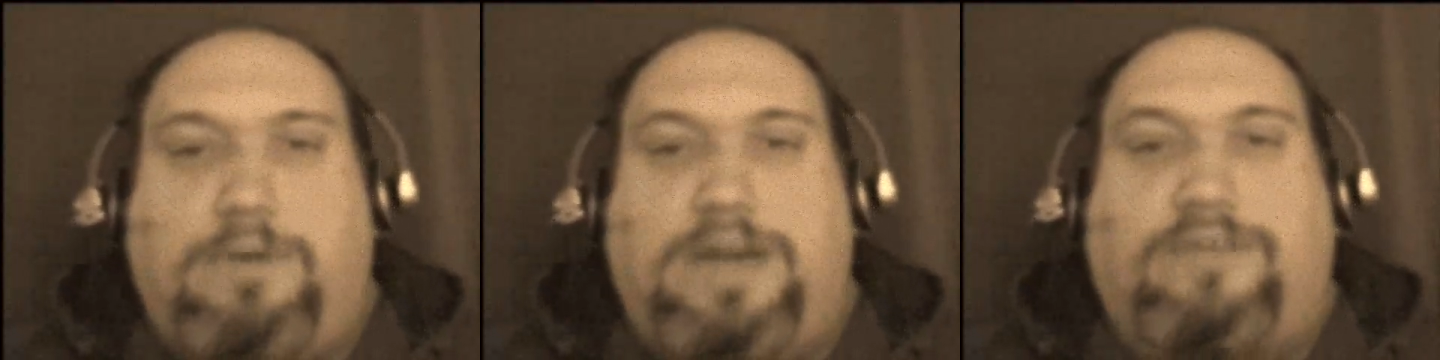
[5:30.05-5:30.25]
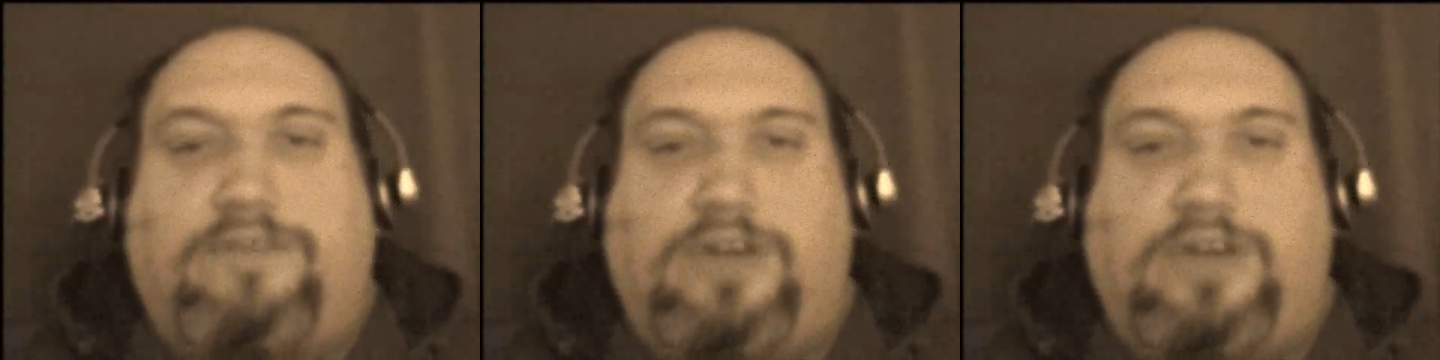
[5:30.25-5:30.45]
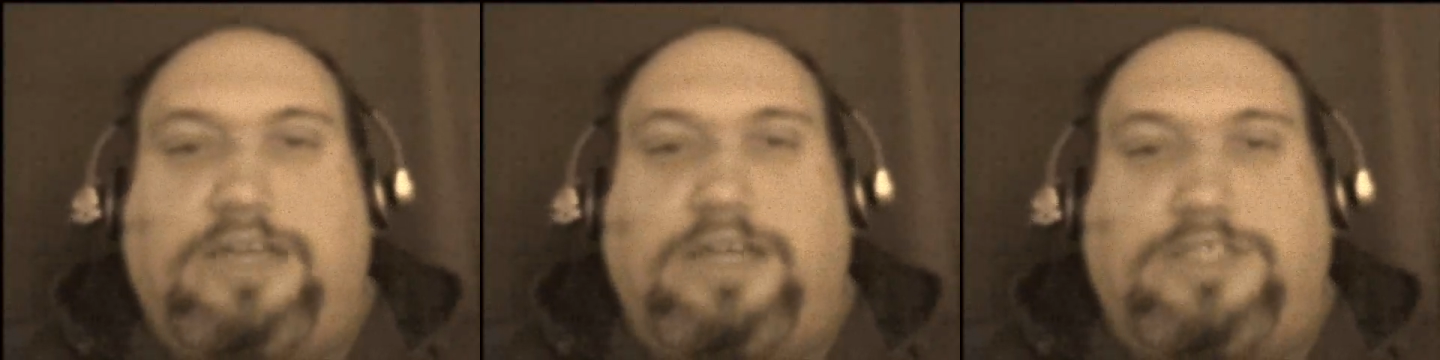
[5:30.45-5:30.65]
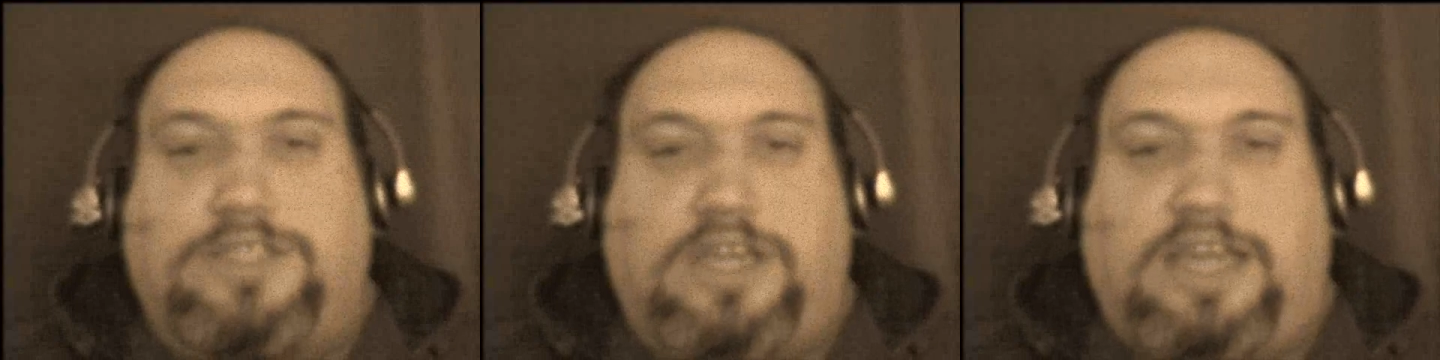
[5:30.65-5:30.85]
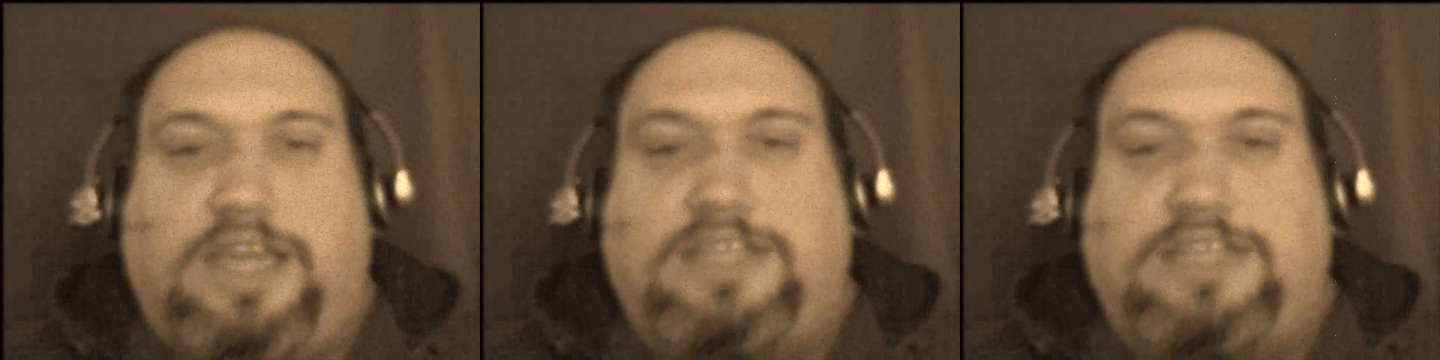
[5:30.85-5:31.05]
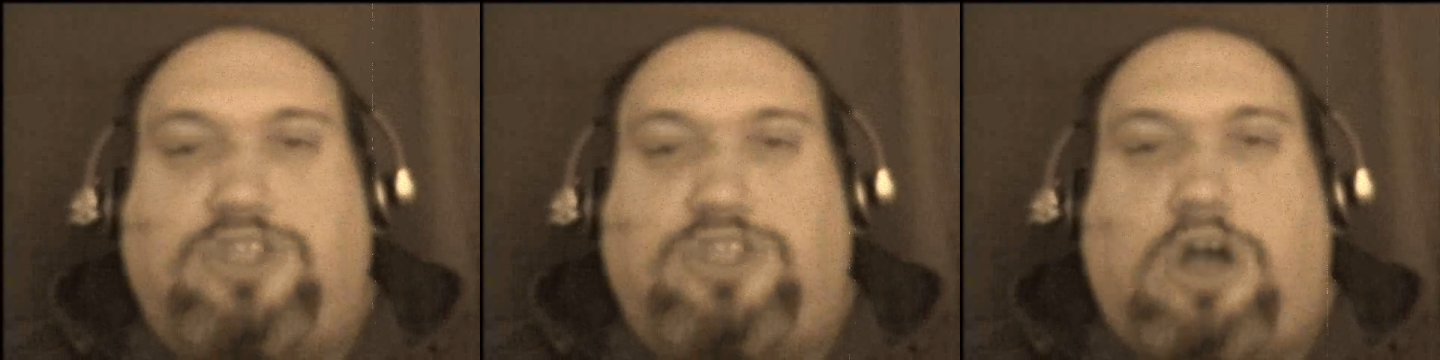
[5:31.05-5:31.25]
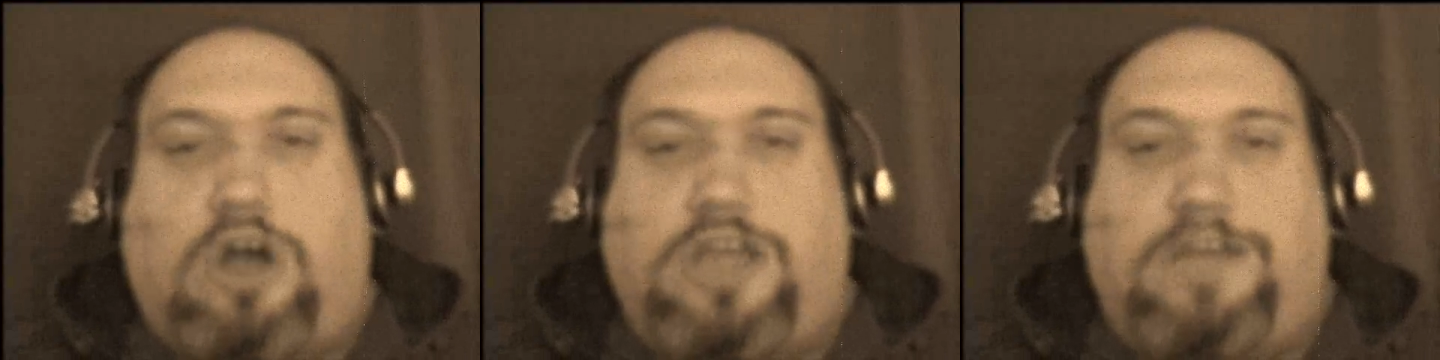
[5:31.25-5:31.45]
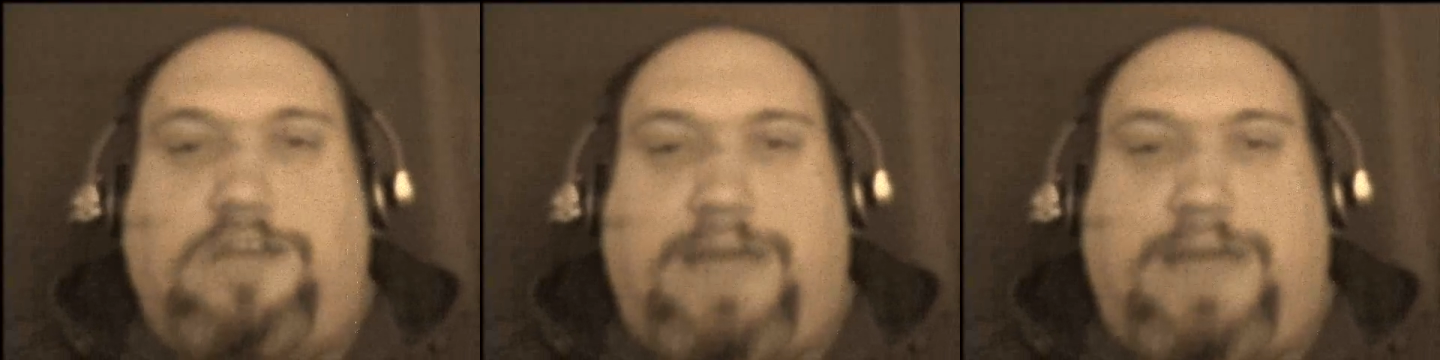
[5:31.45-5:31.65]
whatever it is, and he's
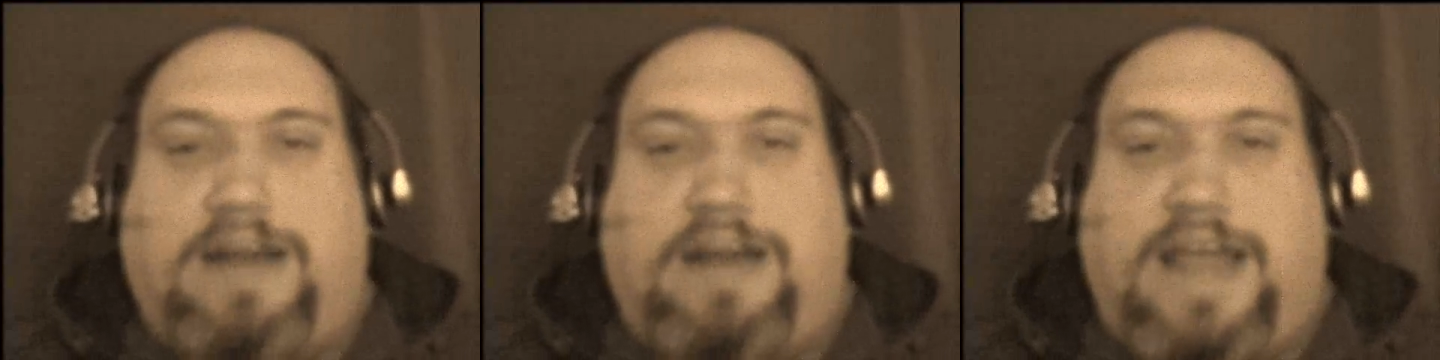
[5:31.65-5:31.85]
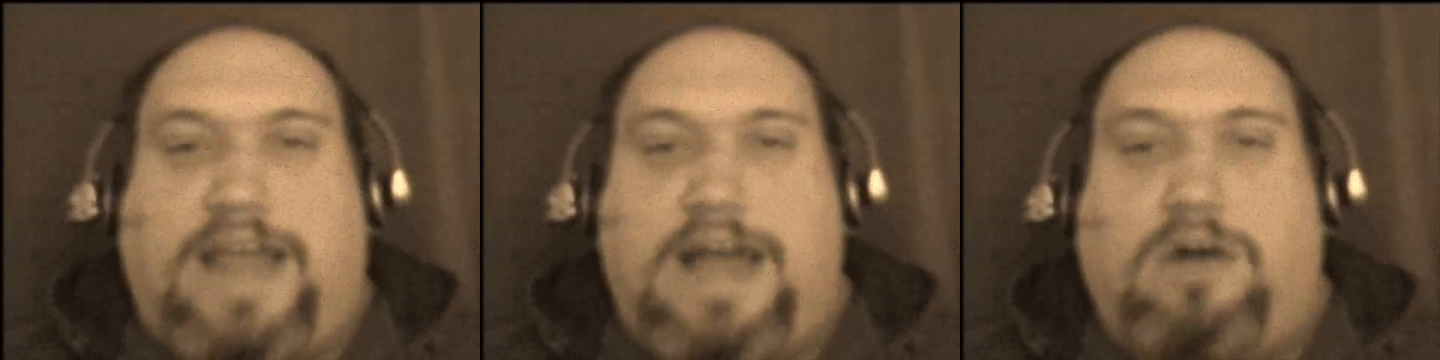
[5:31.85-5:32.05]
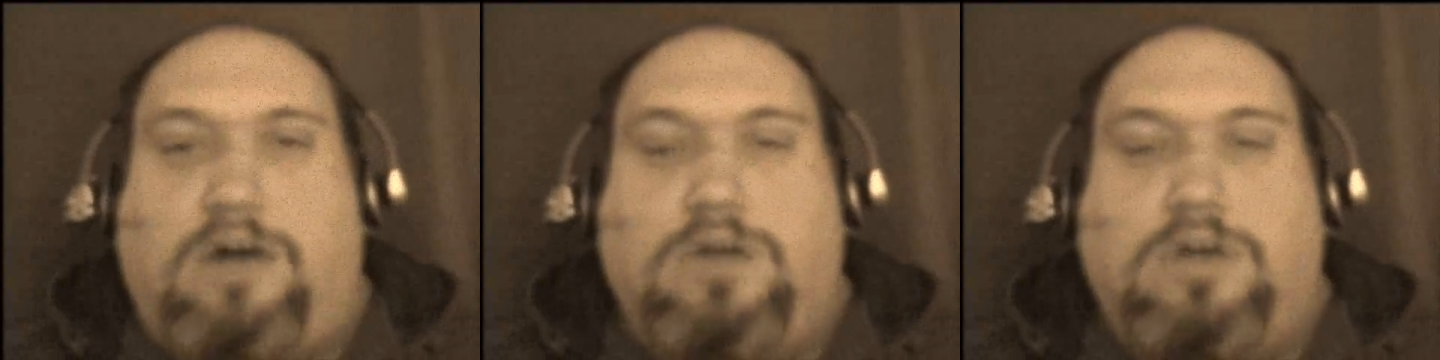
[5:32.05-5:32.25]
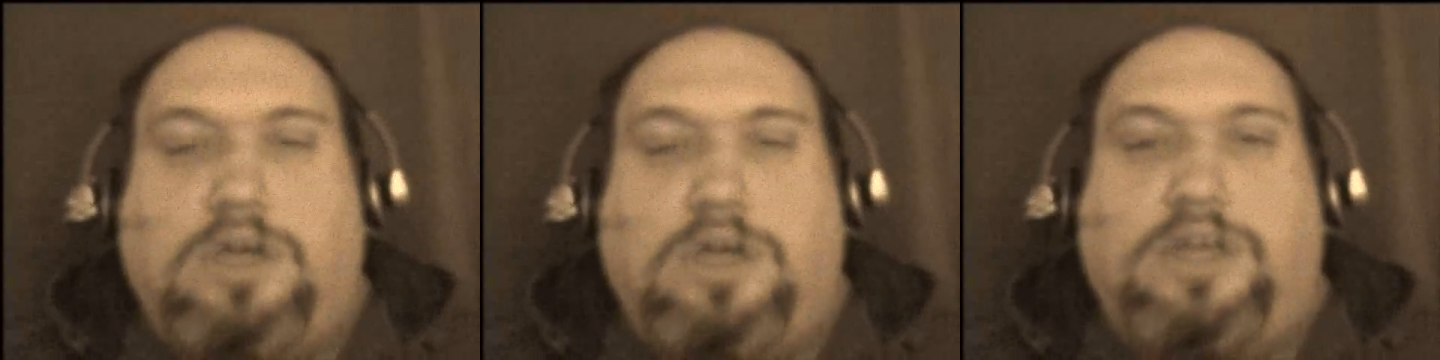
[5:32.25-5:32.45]
talking about how